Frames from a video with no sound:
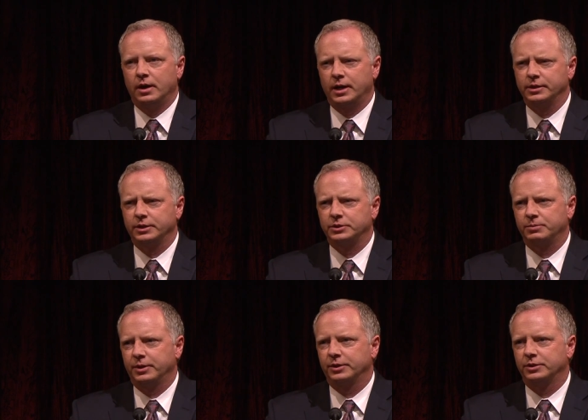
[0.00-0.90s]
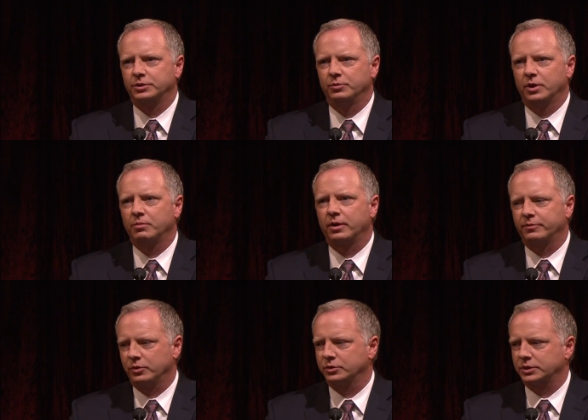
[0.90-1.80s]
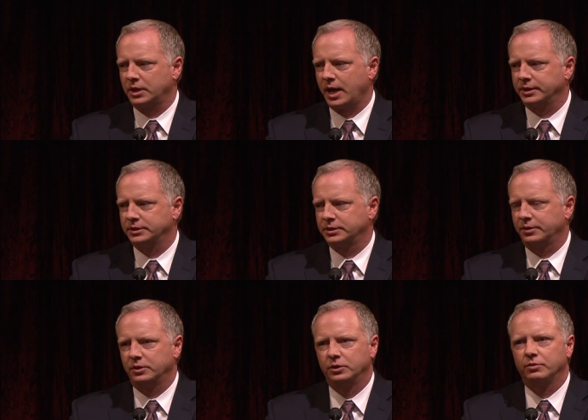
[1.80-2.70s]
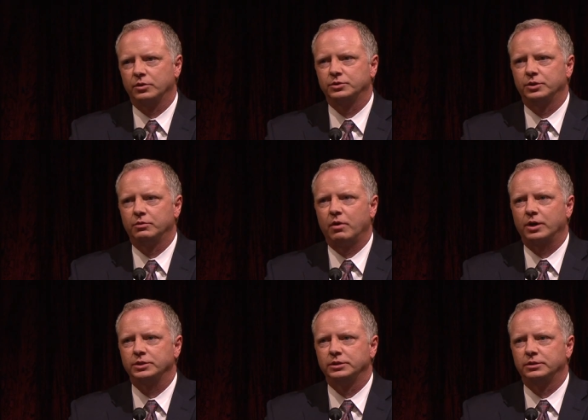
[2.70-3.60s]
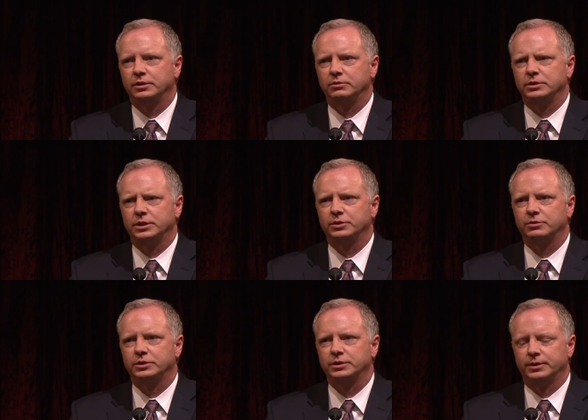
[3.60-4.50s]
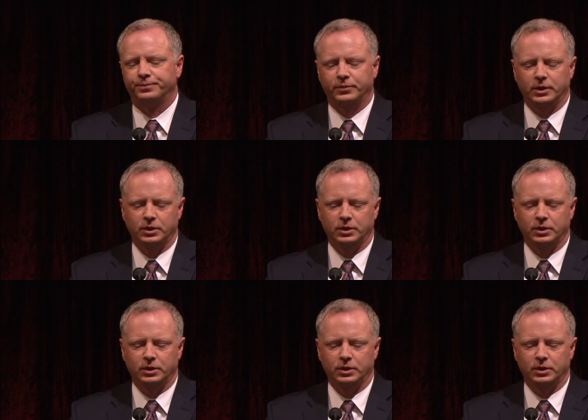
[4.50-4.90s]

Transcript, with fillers: I had an experience in one of my first classes at the University of Washington that was interesting.